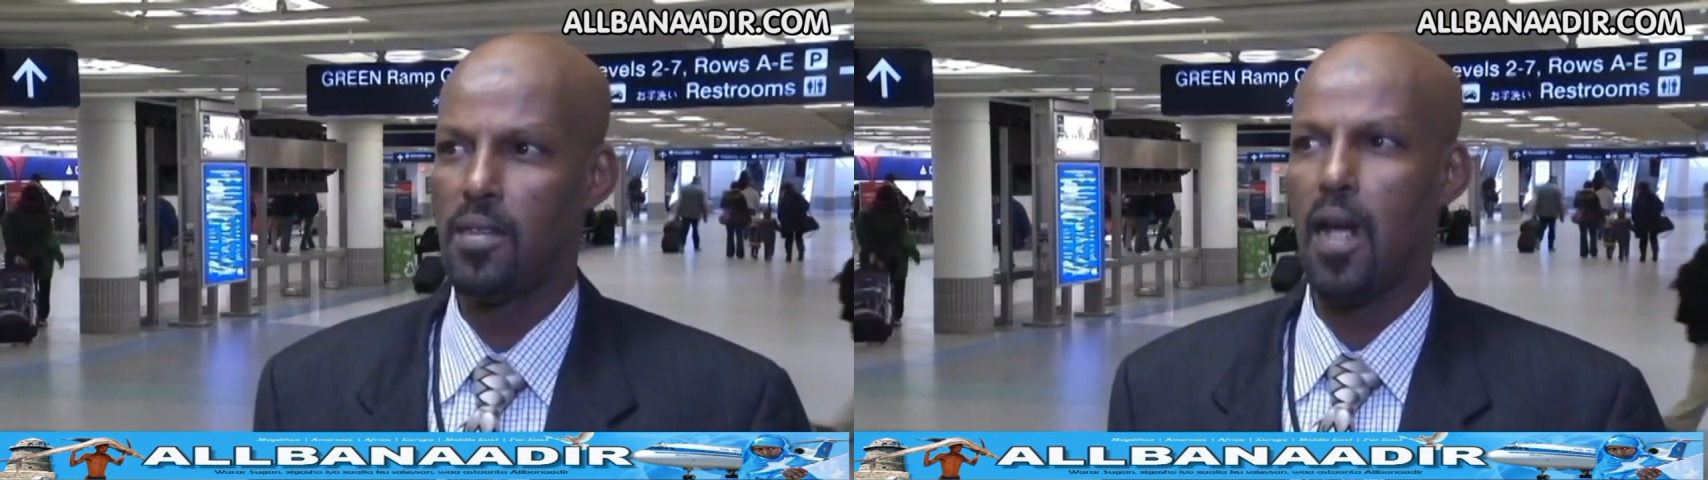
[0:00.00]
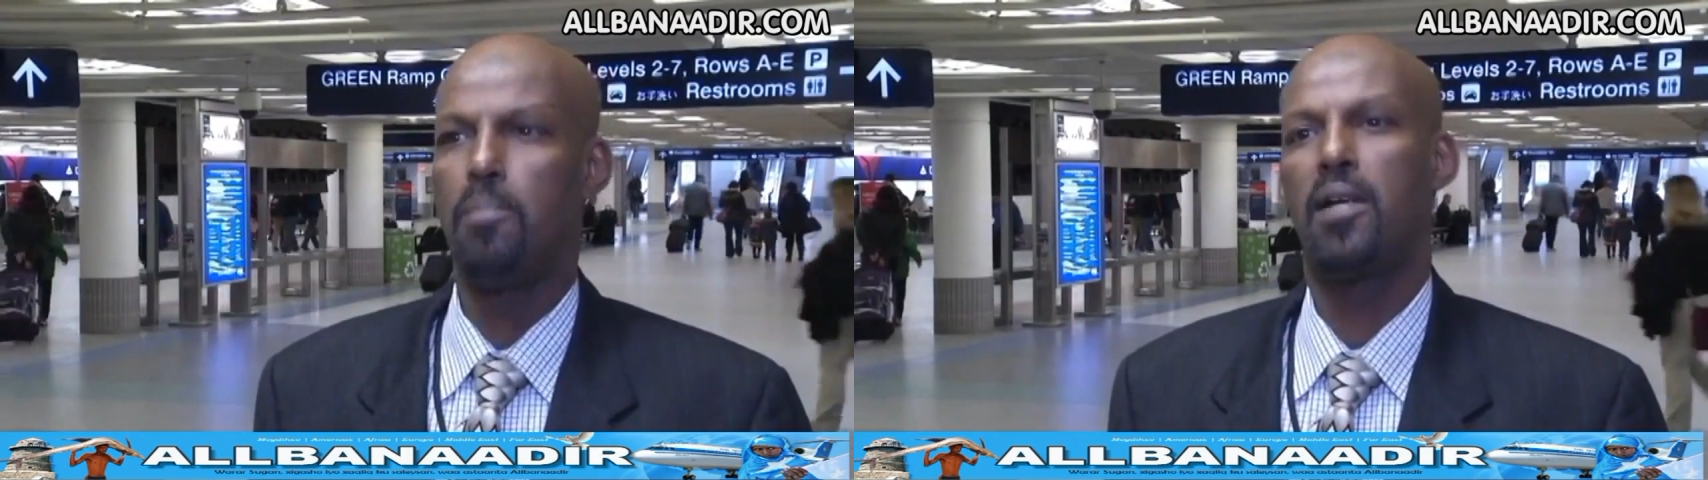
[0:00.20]

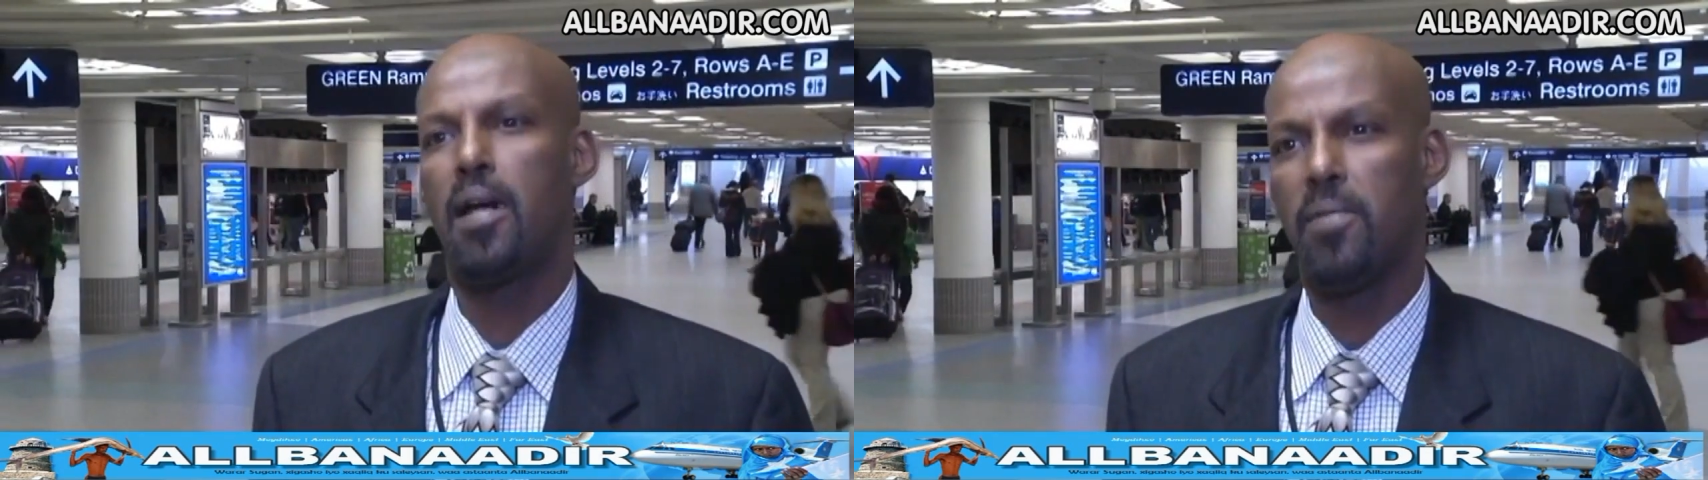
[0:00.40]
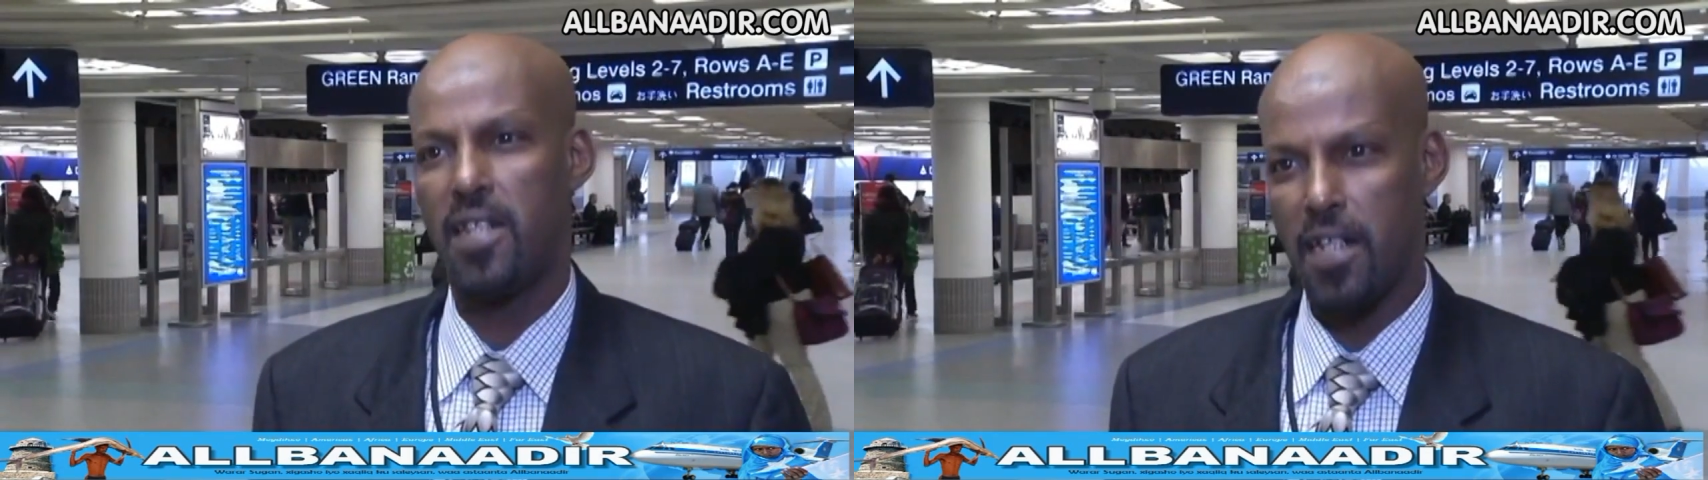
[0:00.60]
I
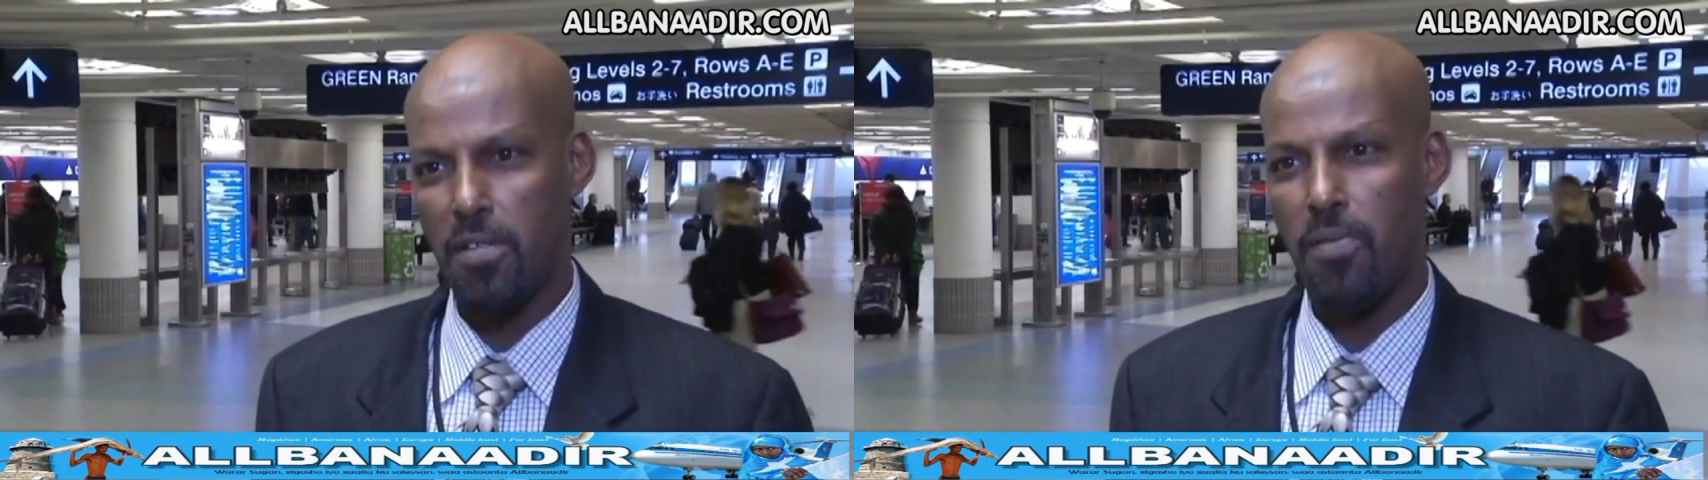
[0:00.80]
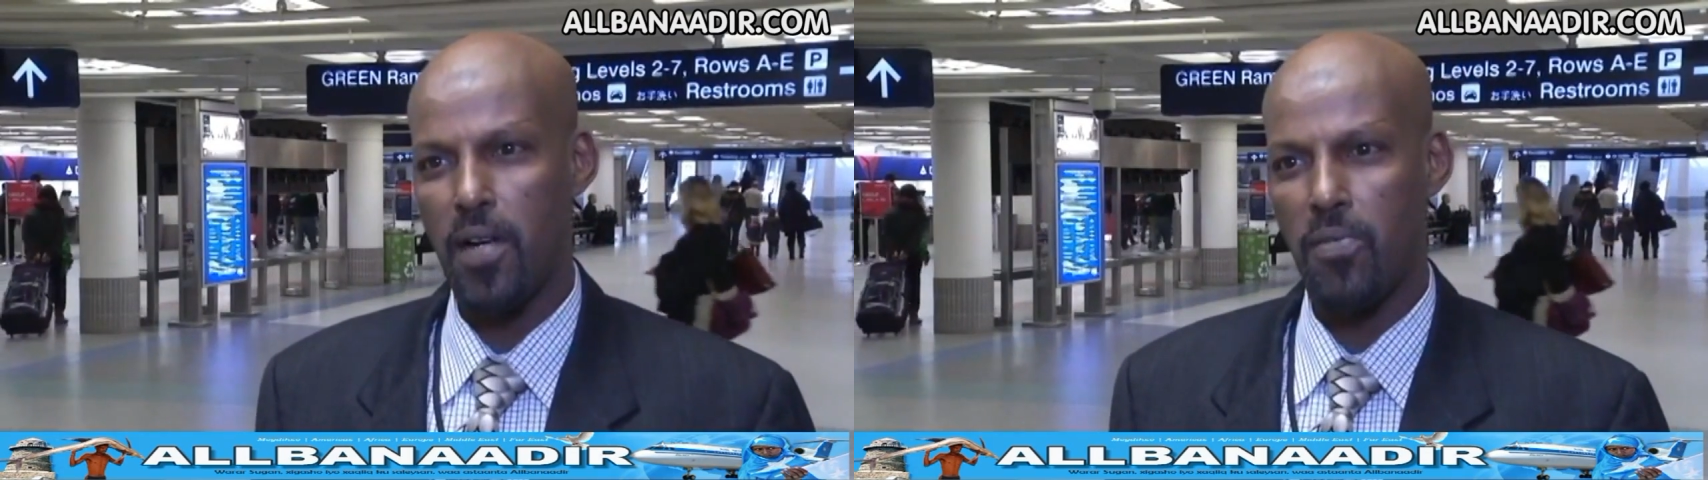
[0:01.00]
became a ticket
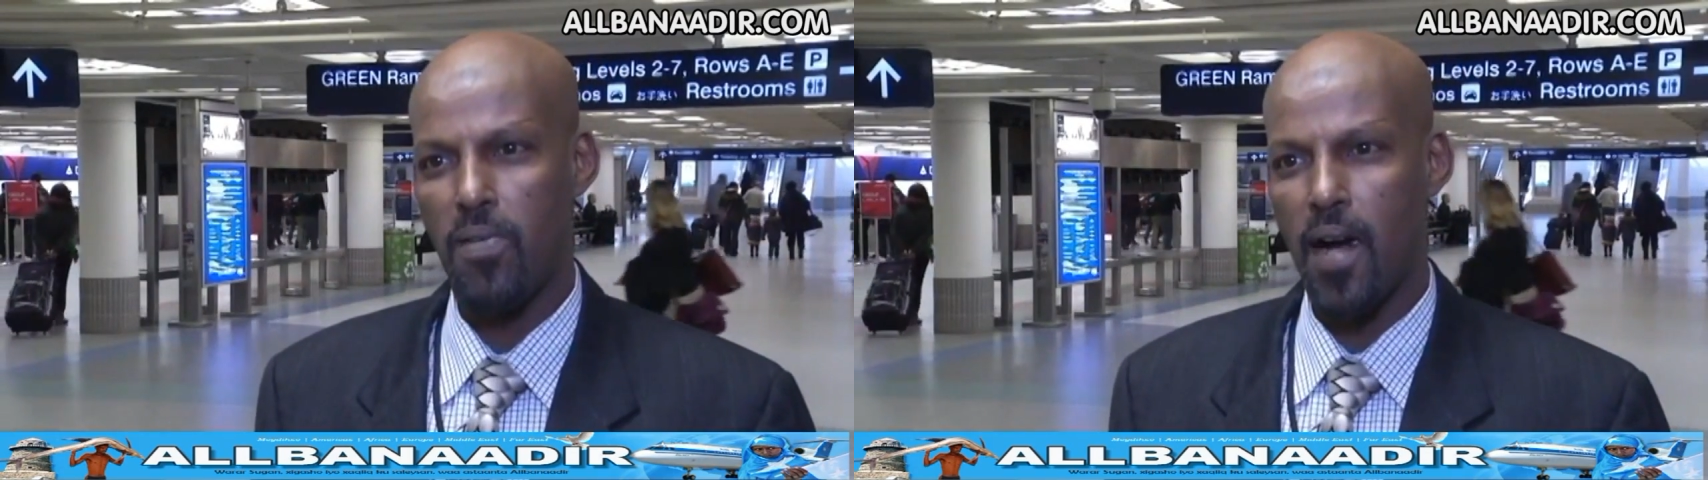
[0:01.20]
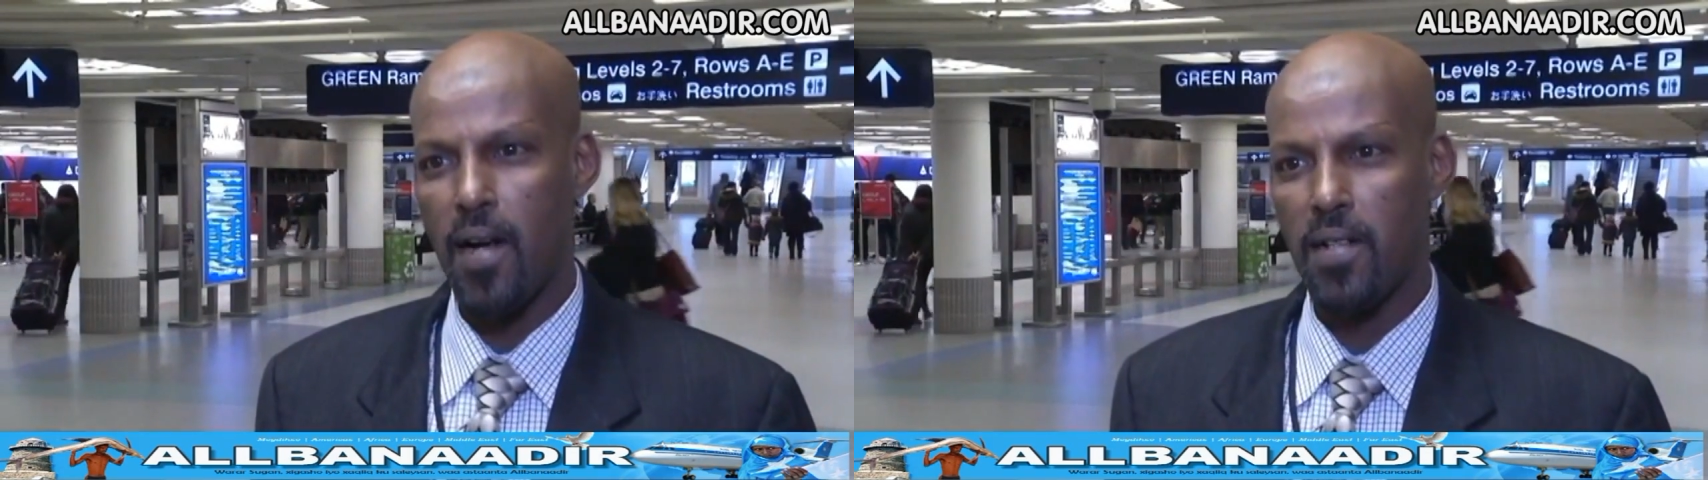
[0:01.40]

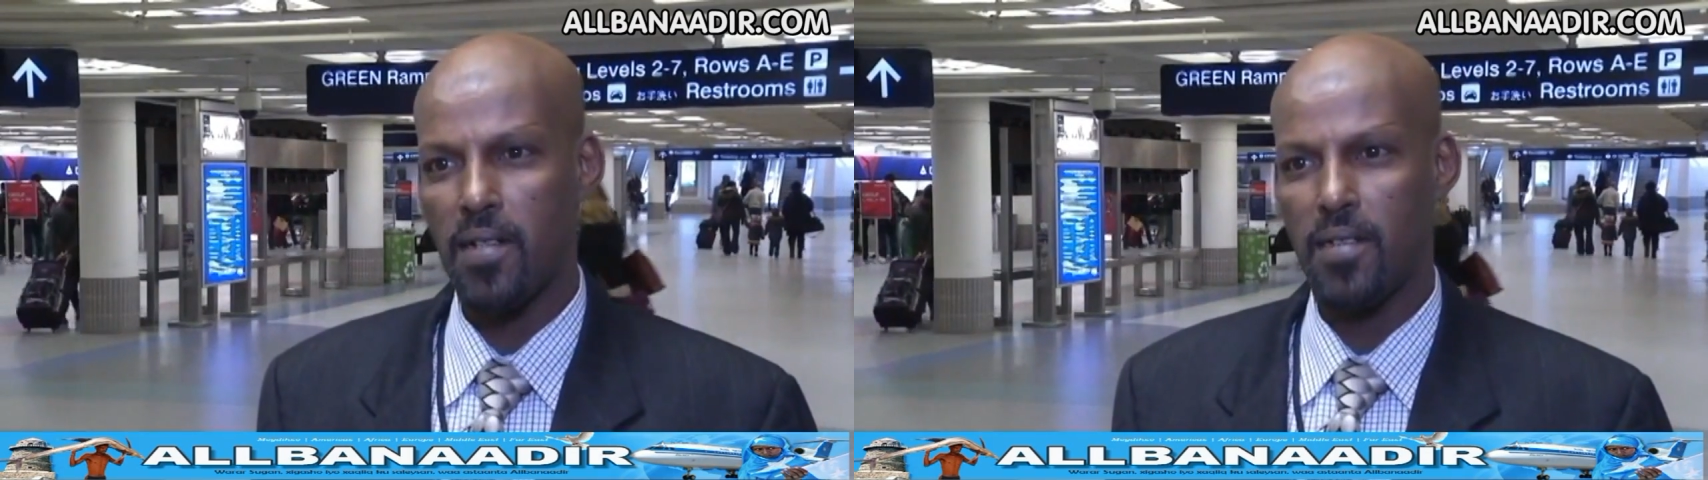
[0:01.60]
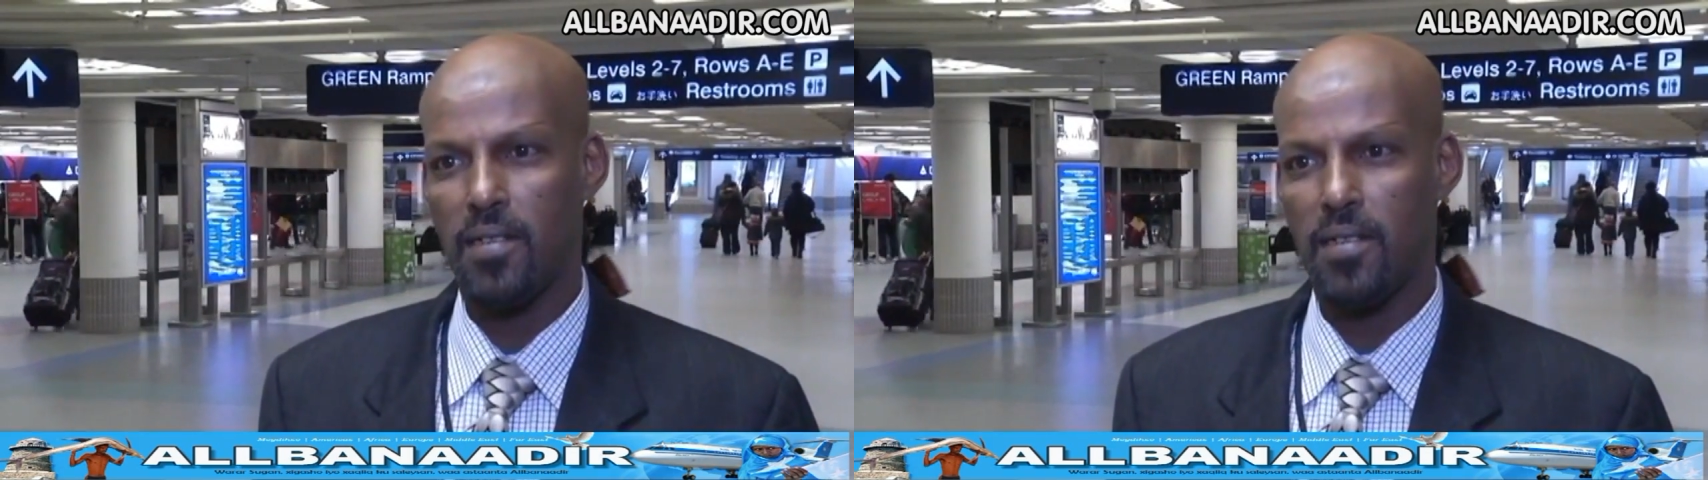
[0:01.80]
verifier.